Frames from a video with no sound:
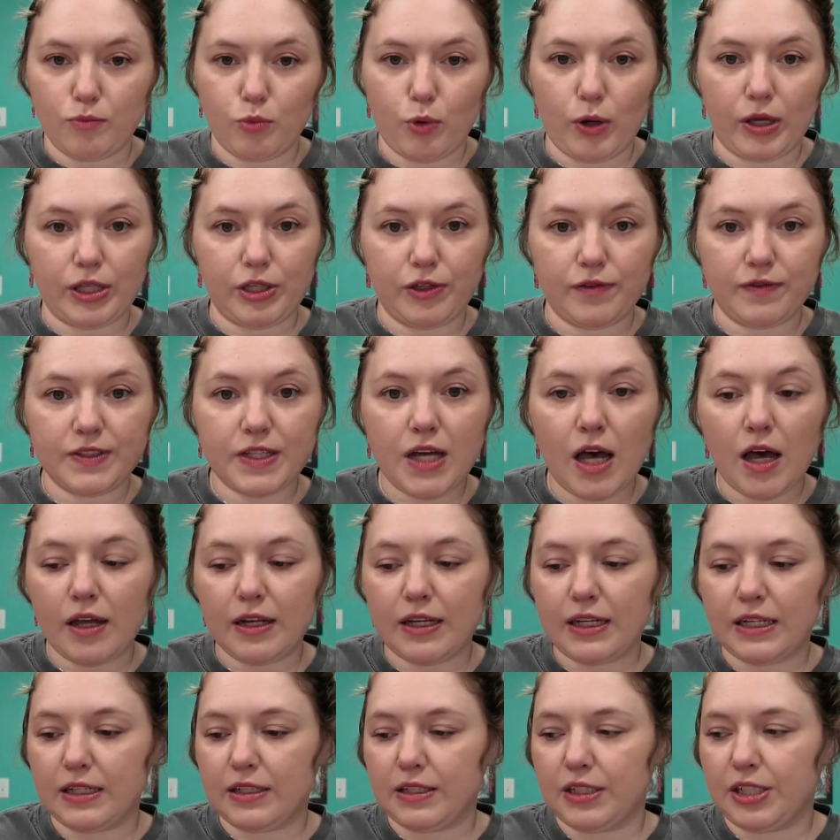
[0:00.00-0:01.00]
what you've
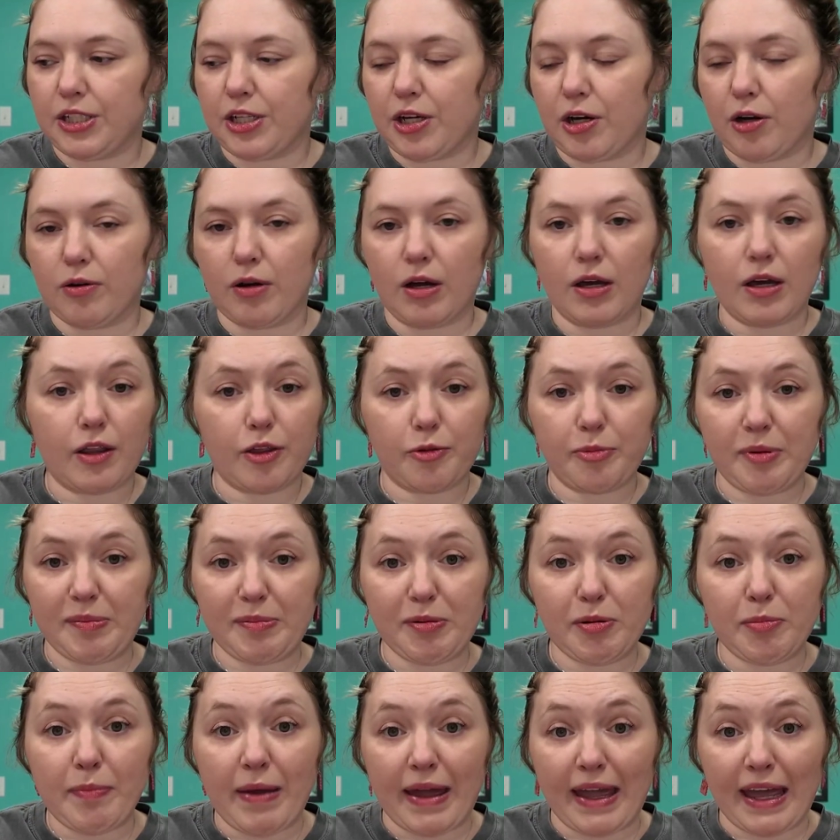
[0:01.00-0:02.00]
done, and you know, other
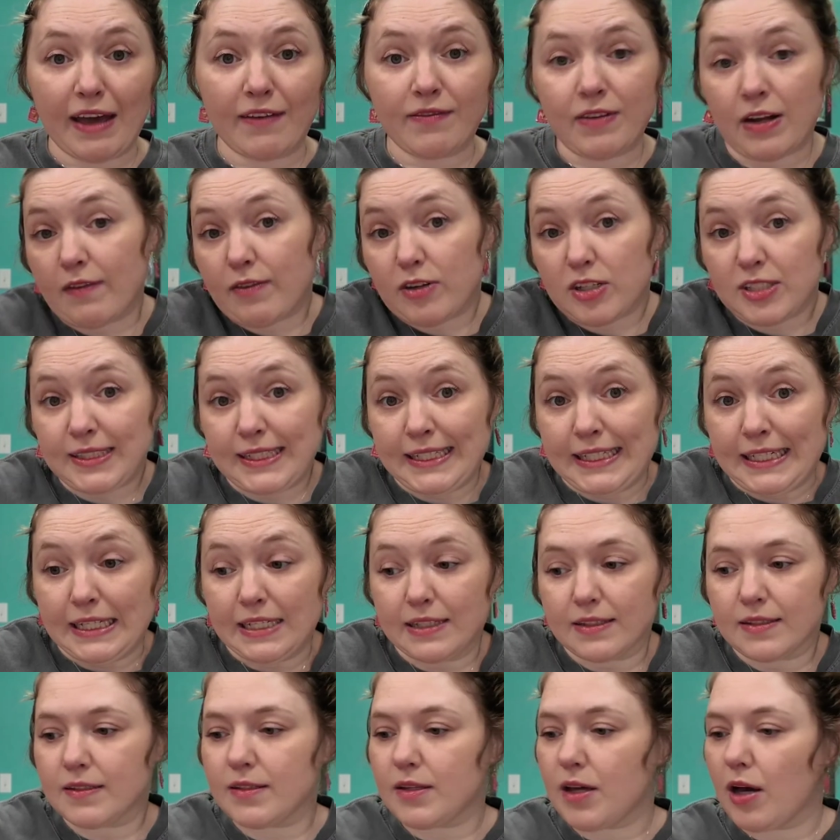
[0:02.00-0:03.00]
people may have never seen
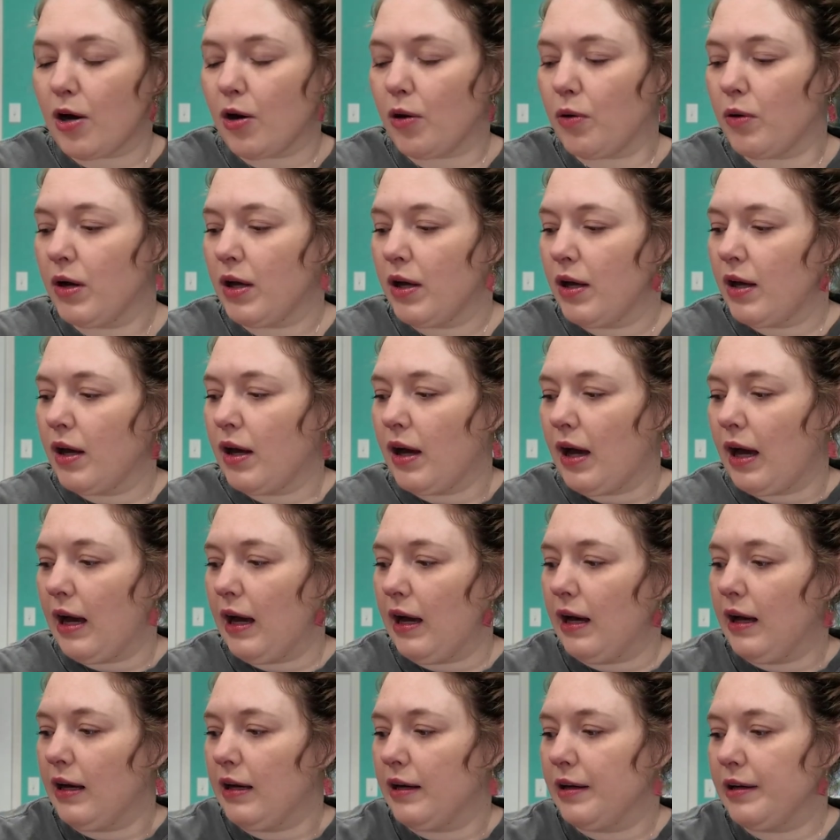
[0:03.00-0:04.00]
it. So
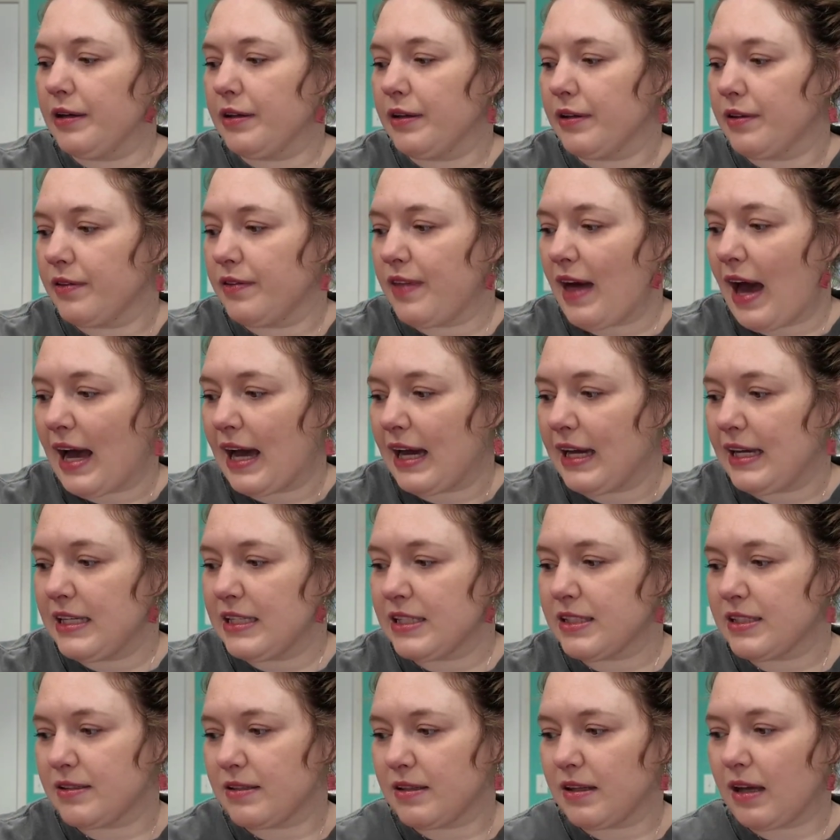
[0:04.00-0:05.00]
that
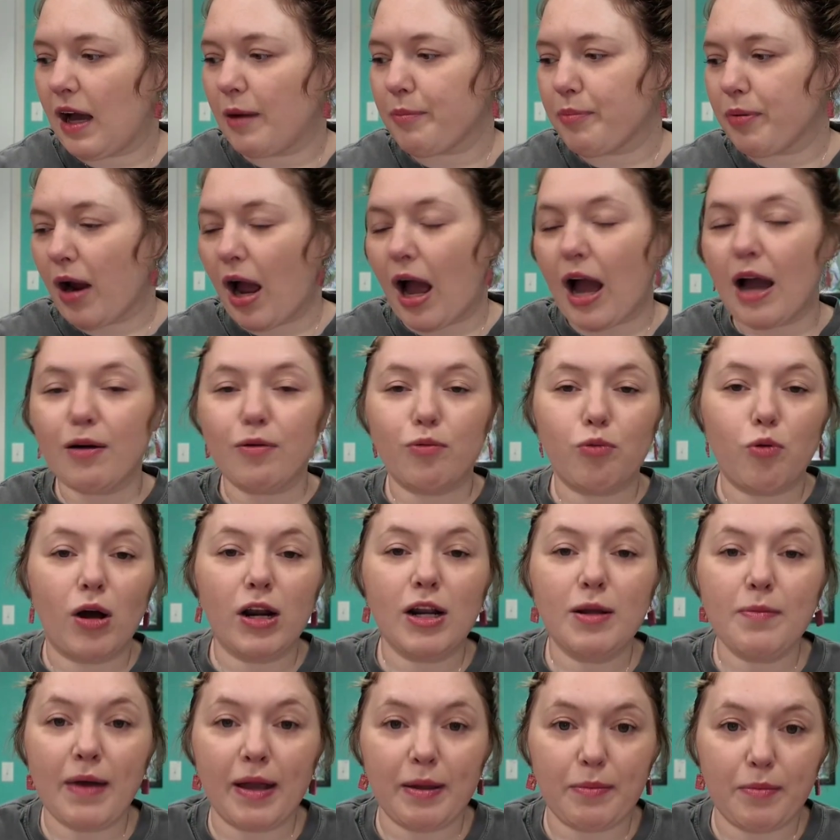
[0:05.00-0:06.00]
is
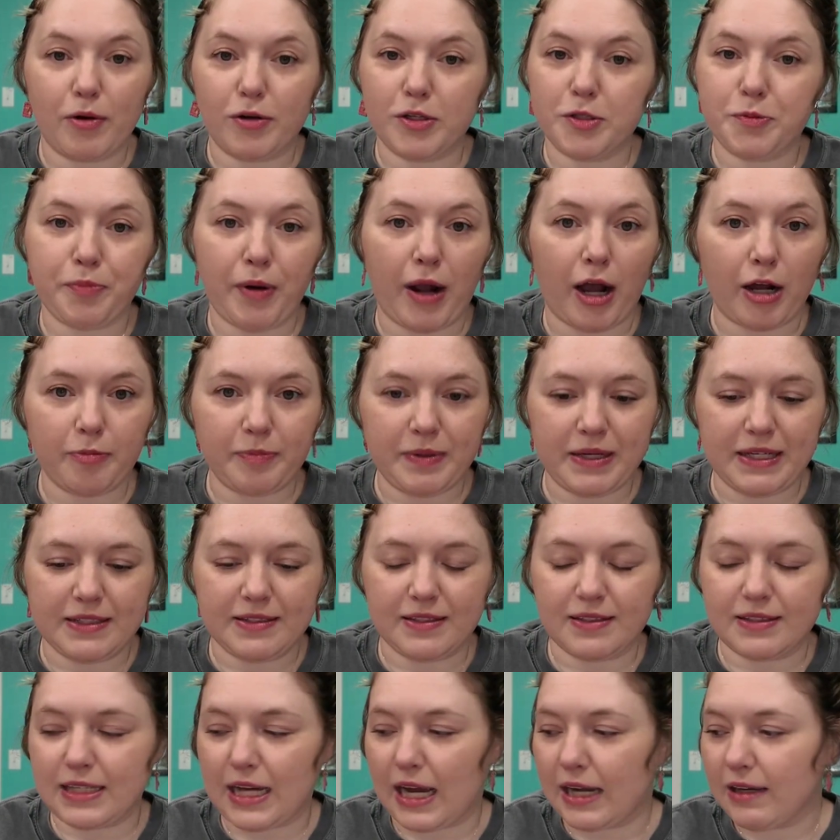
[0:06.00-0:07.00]
one of my most proud
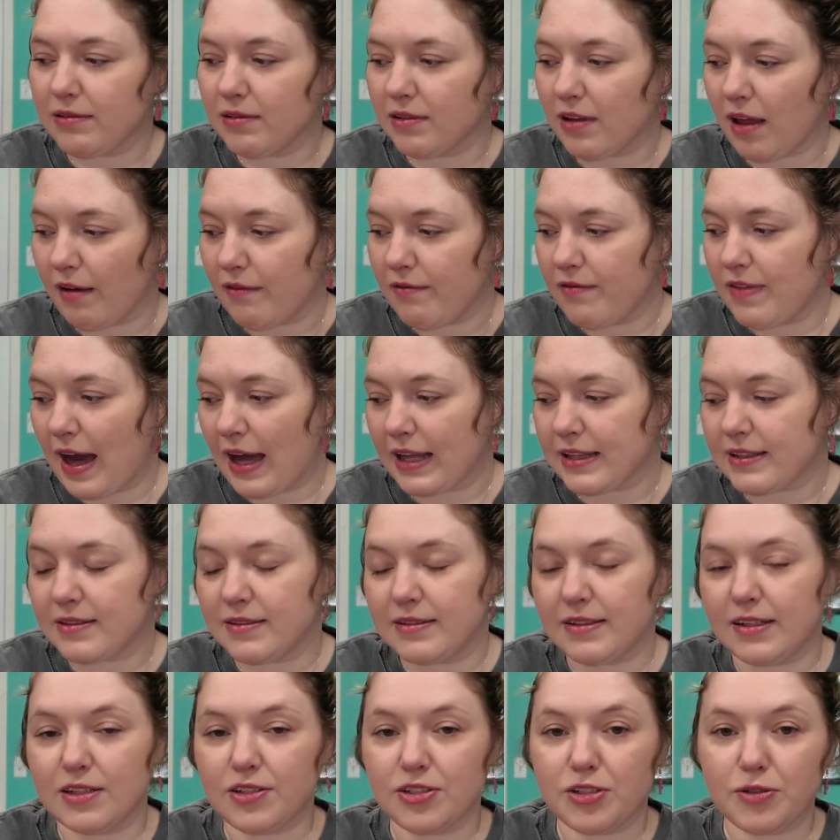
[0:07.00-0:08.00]
pieces. I love that
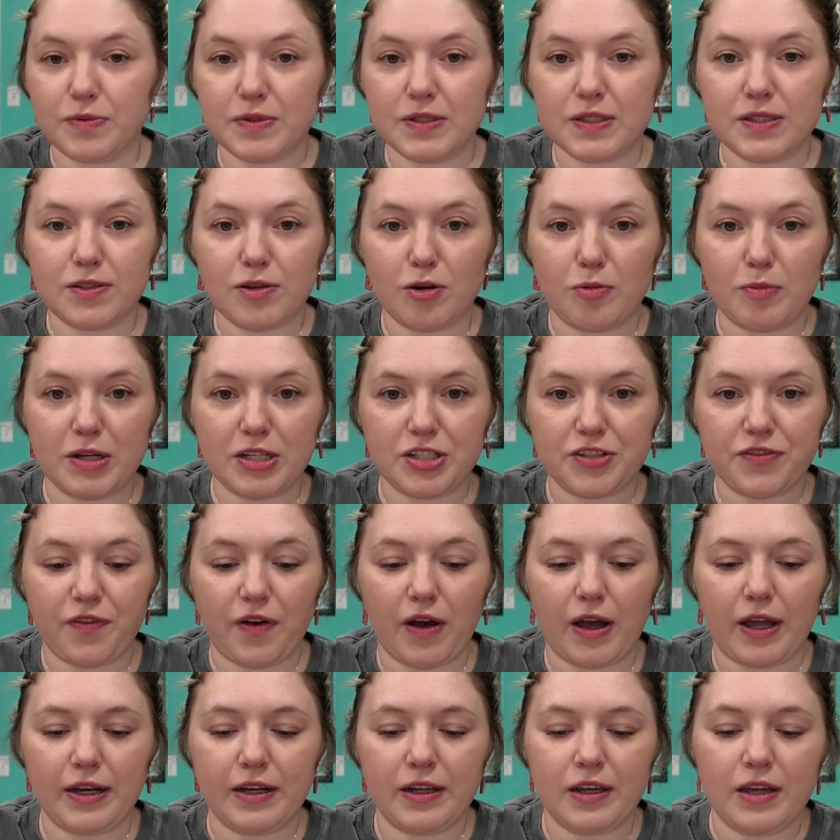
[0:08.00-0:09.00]
stitch. It was so much
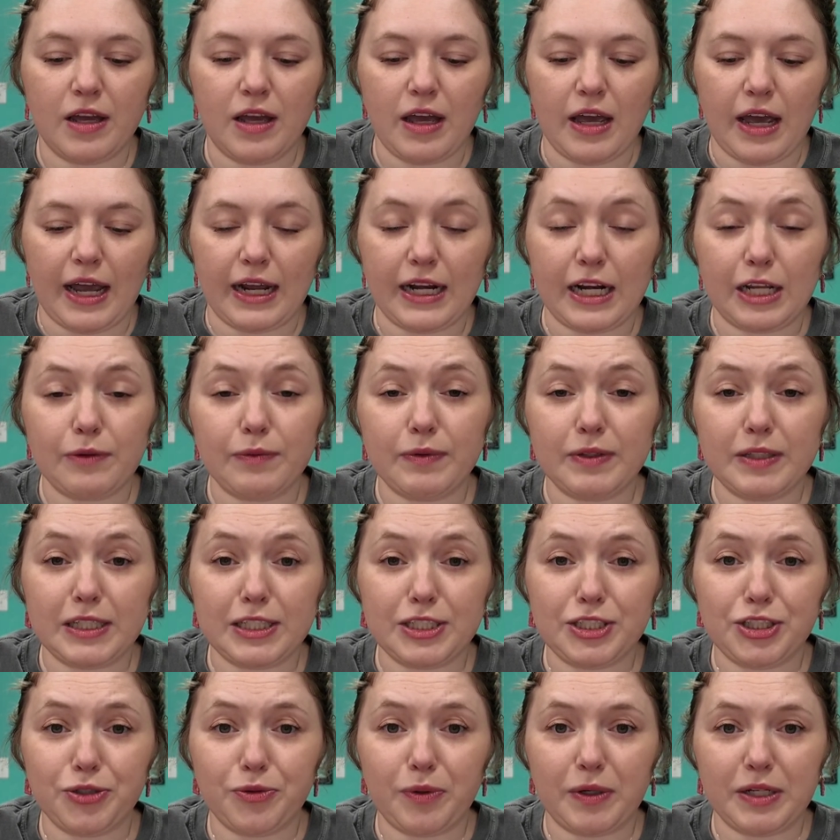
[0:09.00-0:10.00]
fun, and I
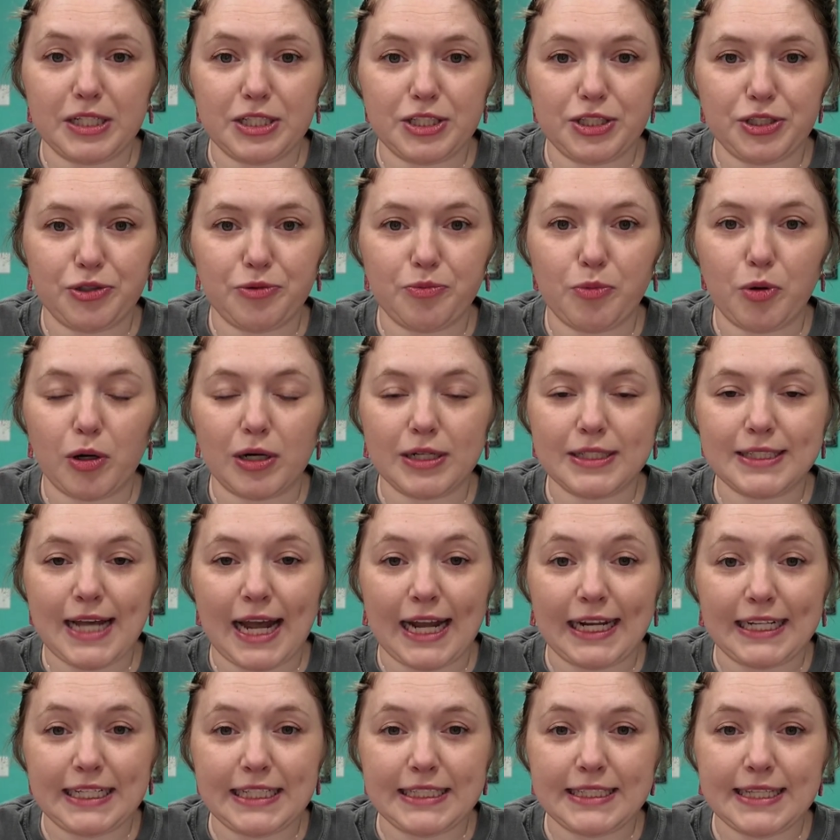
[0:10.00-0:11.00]
really do want to do more
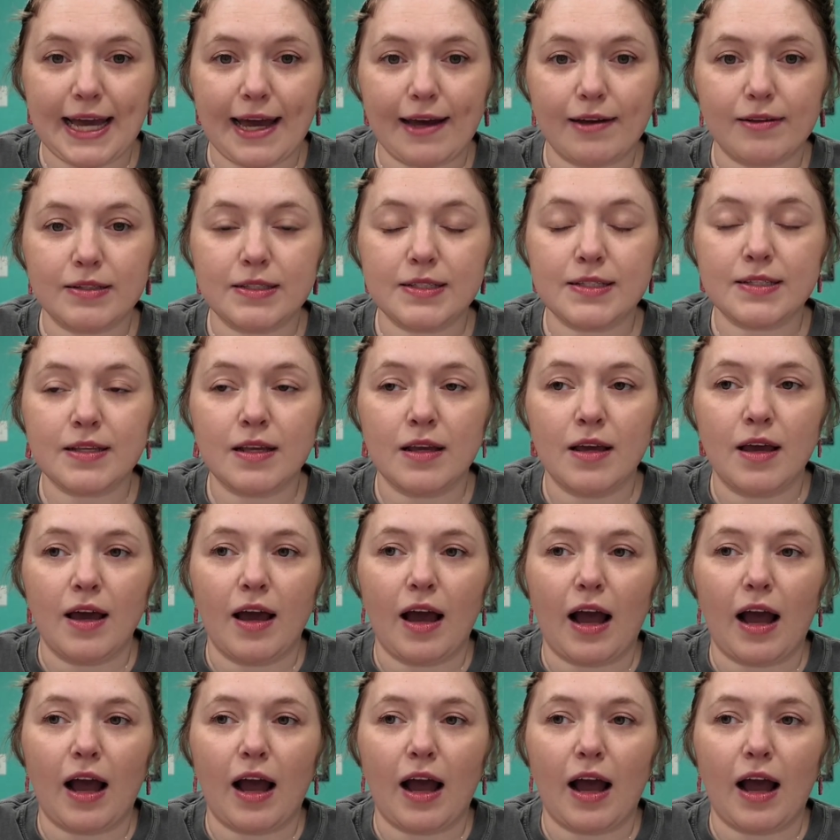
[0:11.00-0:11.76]
tiny towns.